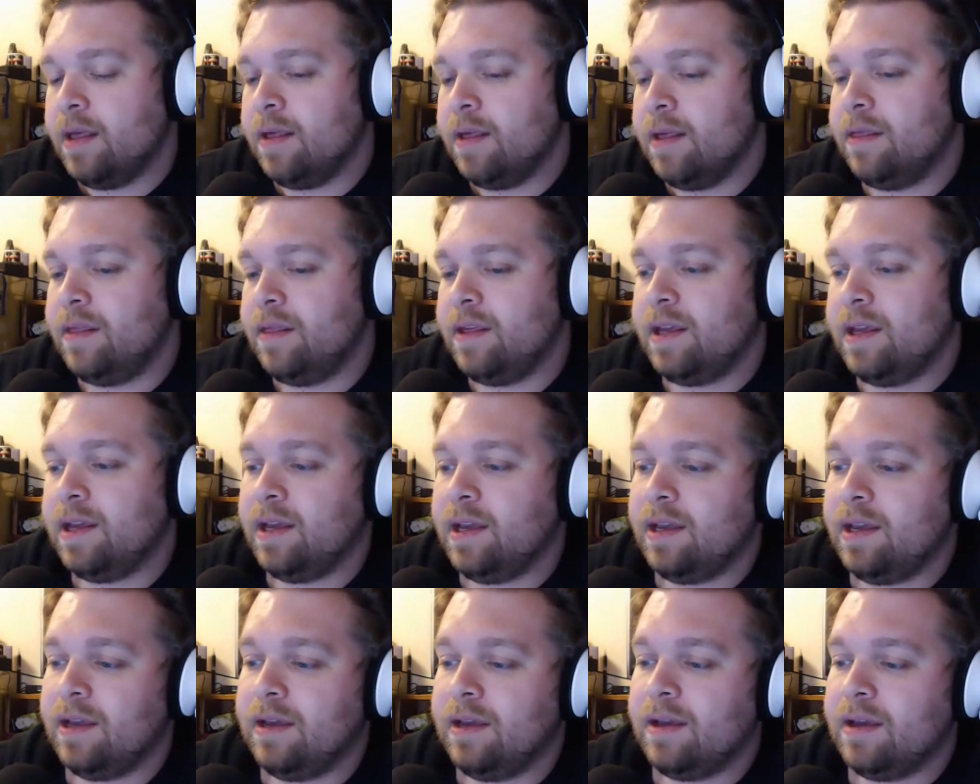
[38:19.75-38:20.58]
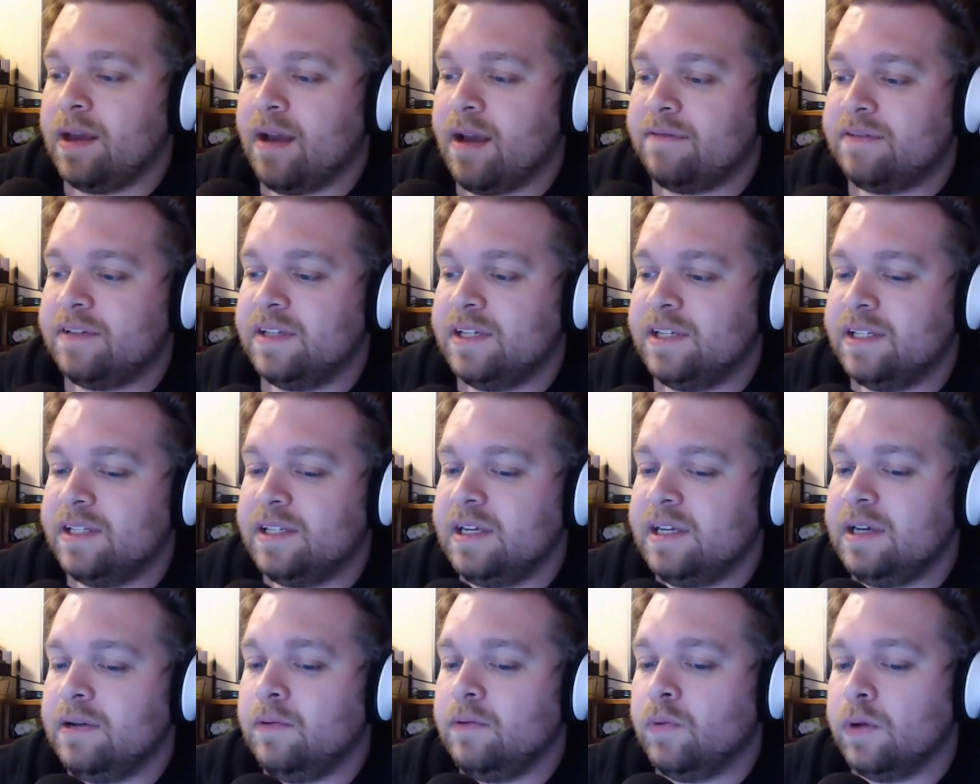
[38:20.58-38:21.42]
the
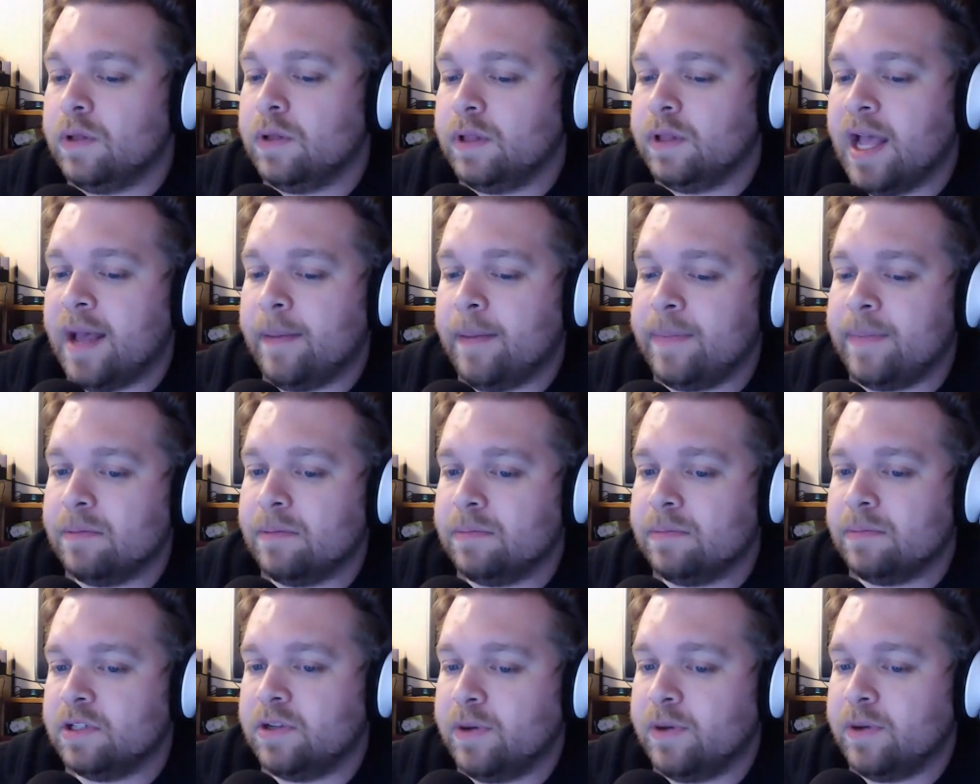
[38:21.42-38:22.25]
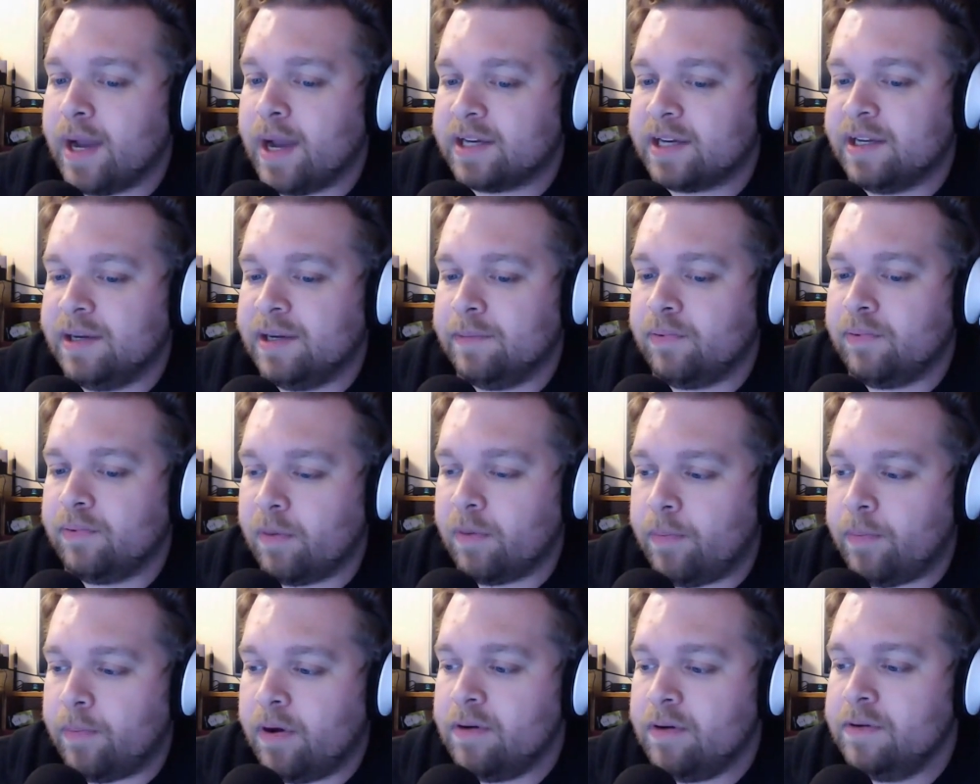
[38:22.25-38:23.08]
FCC will not be able to actually
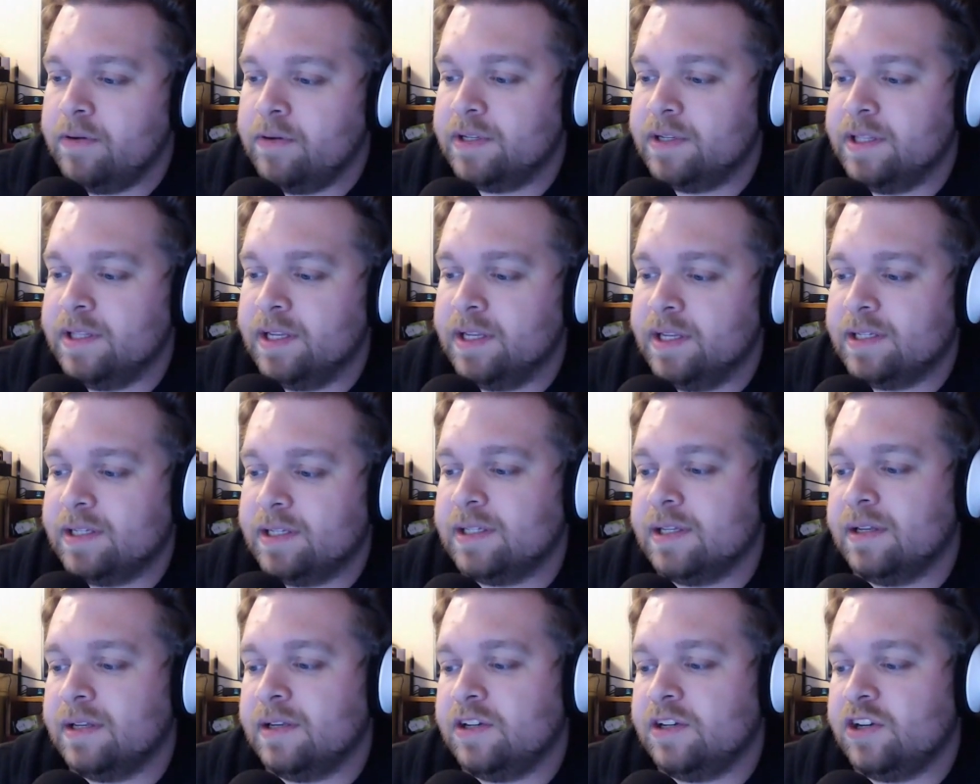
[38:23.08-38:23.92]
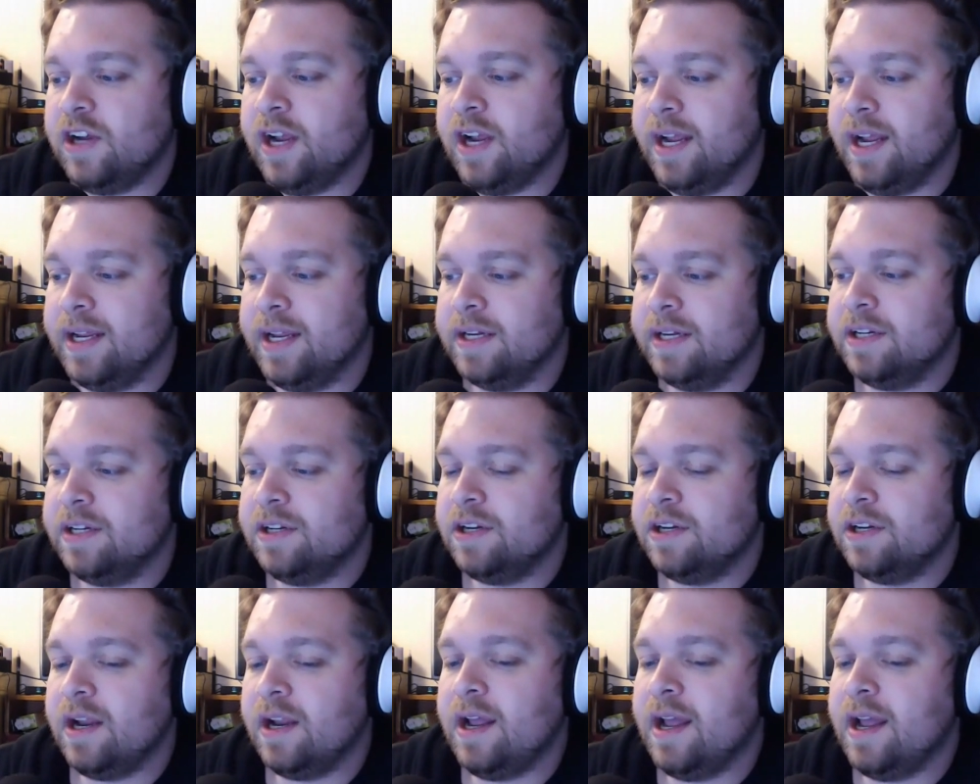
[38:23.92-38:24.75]
propose this
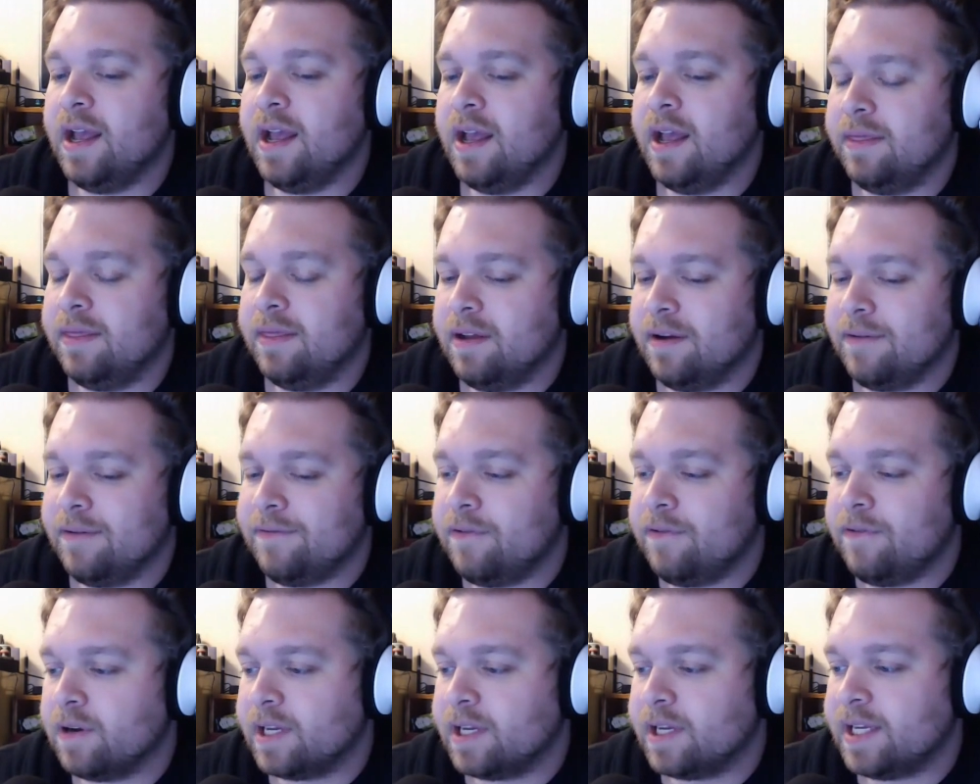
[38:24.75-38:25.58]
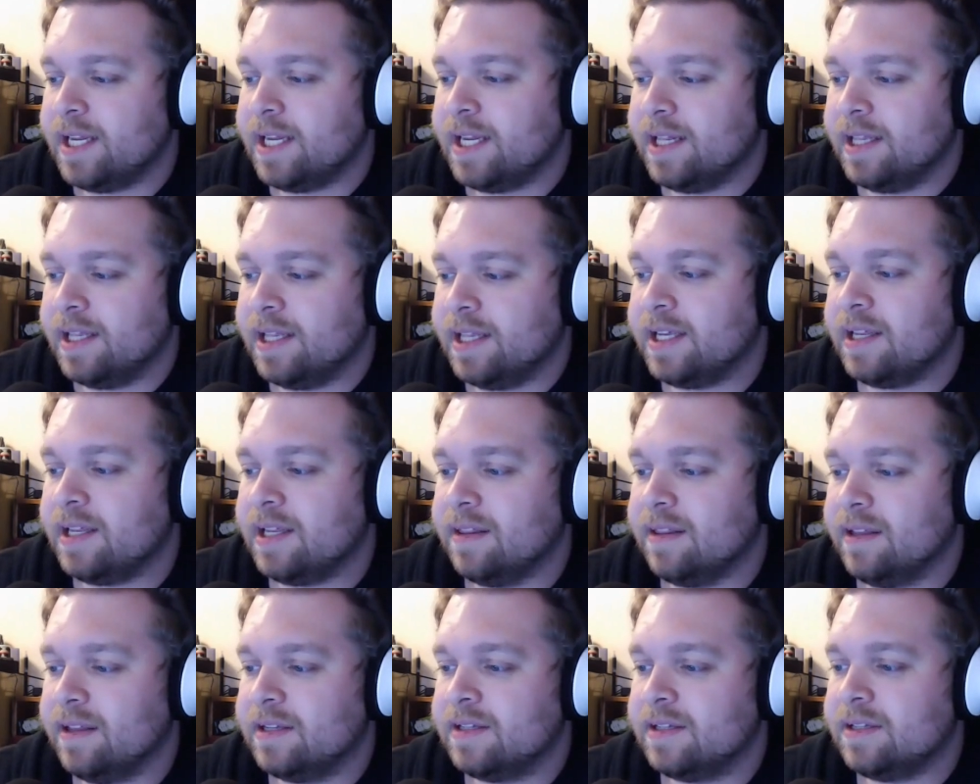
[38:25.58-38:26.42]
change, and therefore
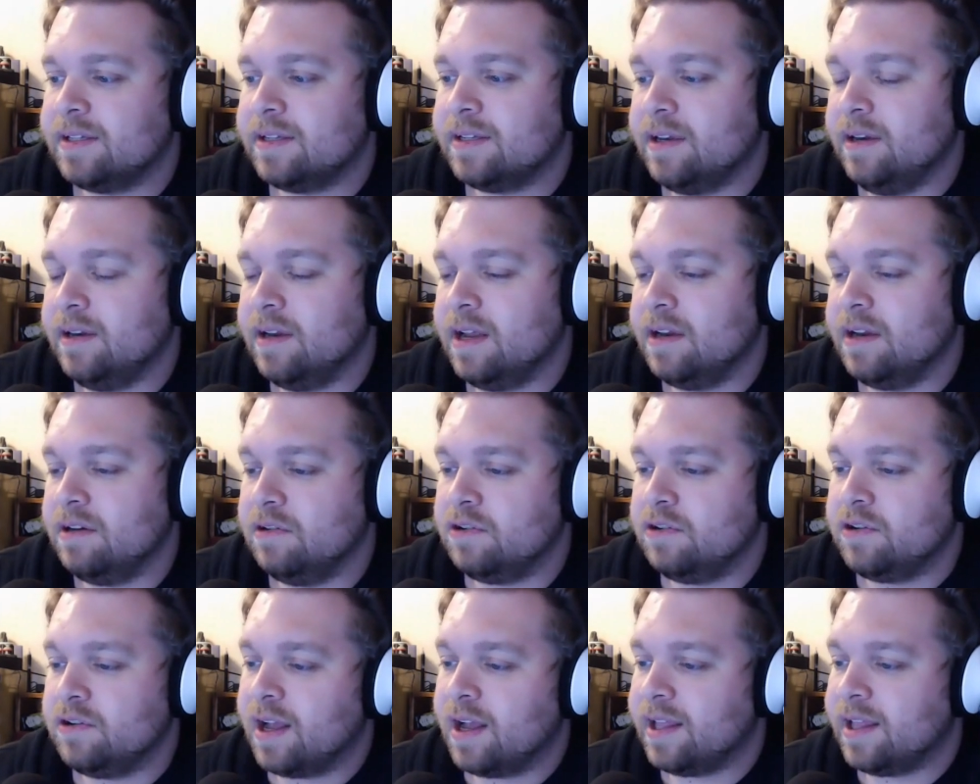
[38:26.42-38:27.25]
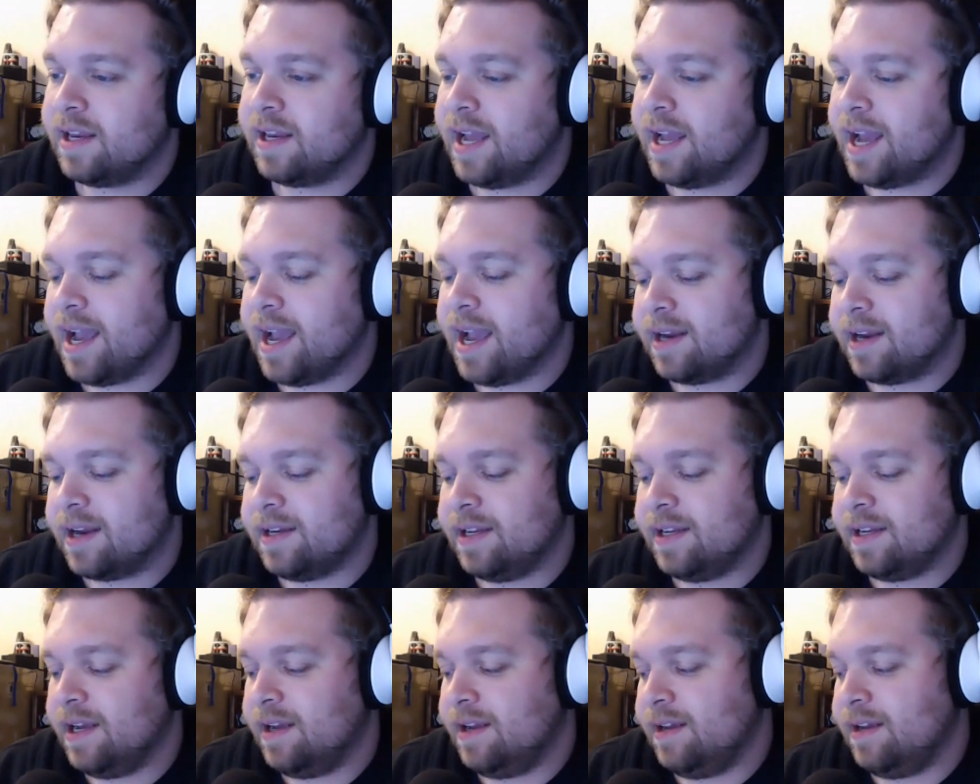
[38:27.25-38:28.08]
killing this Net Neutrality
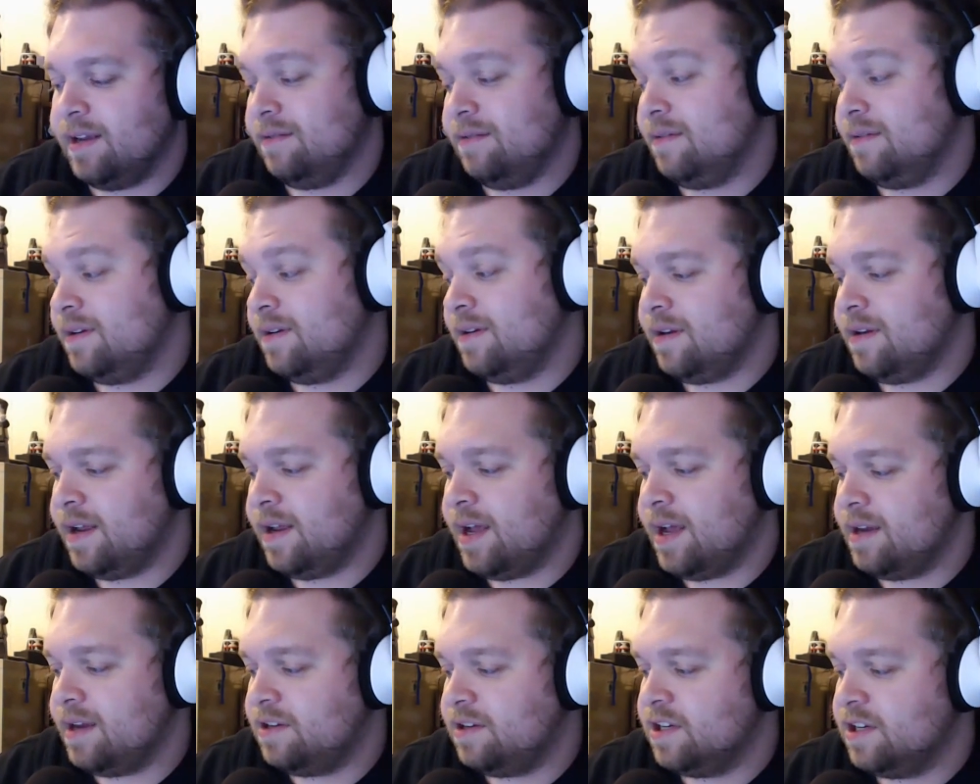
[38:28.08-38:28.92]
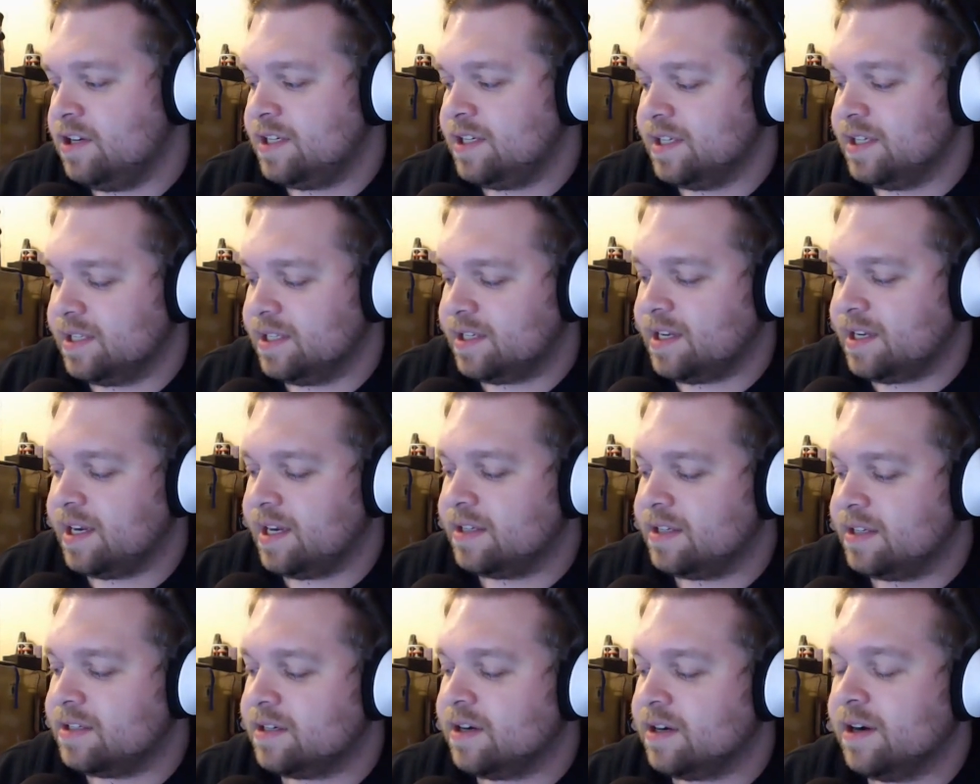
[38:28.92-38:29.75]
Act just as it's
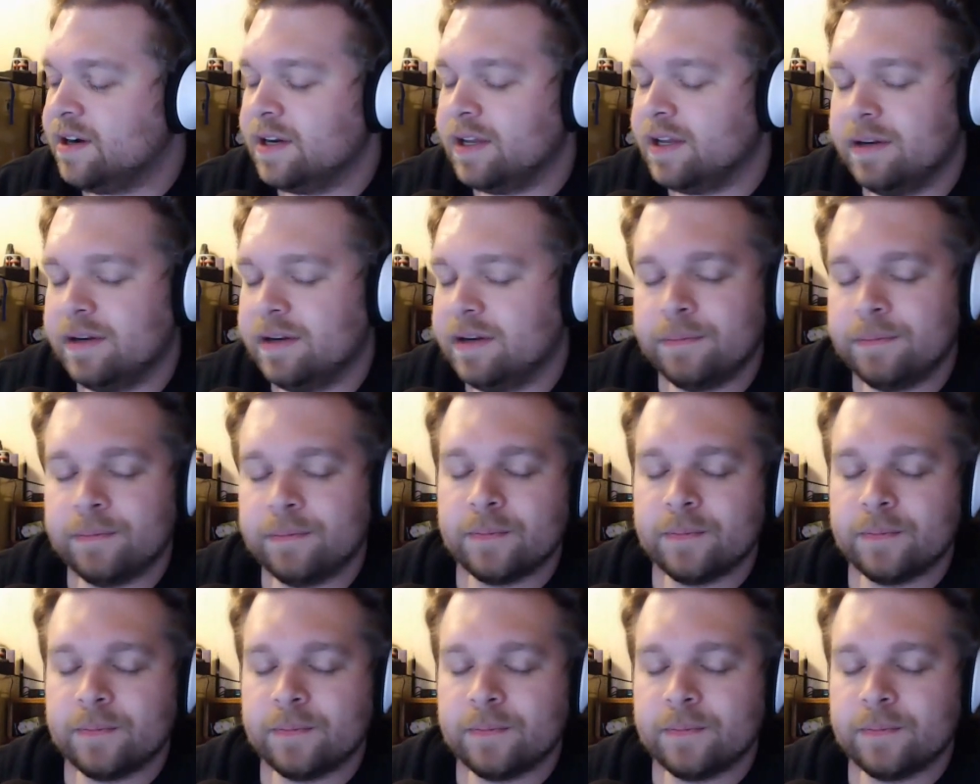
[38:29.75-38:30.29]
getting started.